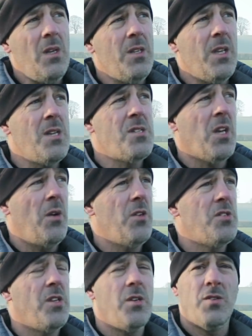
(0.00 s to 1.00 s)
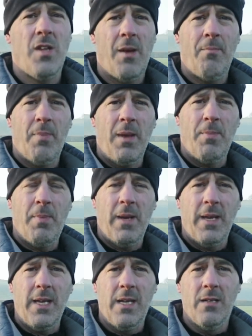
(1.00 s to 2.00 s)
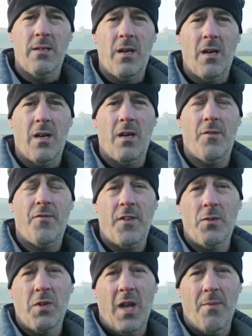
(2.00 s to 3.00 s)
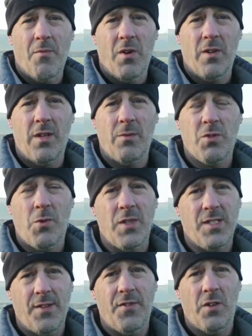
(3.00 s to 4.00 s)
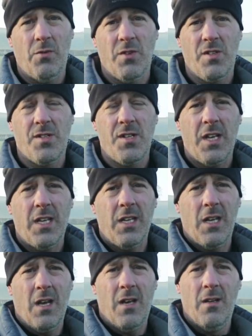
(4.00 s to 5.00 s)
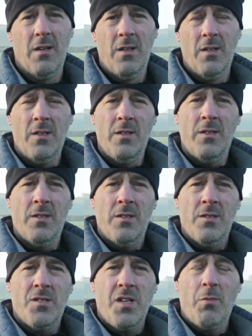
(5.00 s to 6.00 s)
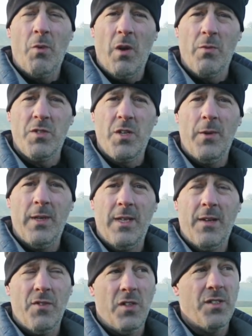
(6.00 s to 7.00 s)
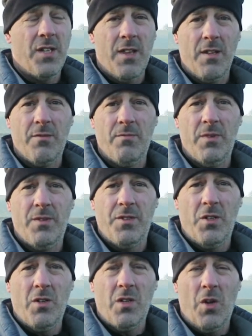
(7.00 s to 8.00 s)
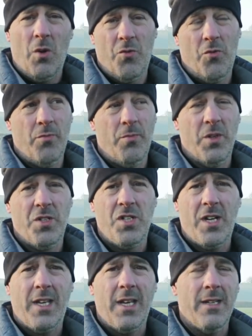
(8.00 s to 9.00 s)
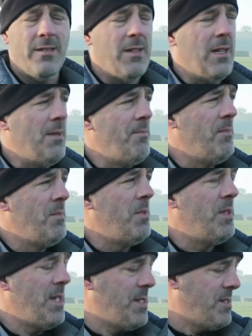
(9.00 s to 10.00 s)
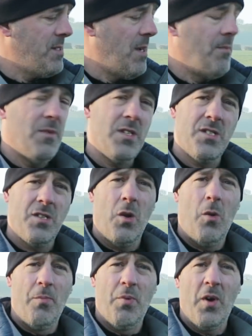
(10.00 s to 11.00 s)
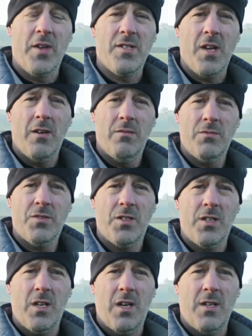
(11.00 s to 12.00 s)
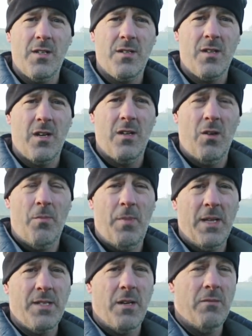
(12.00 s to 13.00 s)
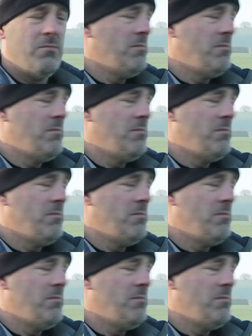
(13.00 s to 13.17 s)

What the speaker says: Years ago I used to use an MPP field camera, and it was quite difficult to see what I was doing even underneath a dark cloth or my jacket. But this is a lot brighter, so yeah, it's a lot better.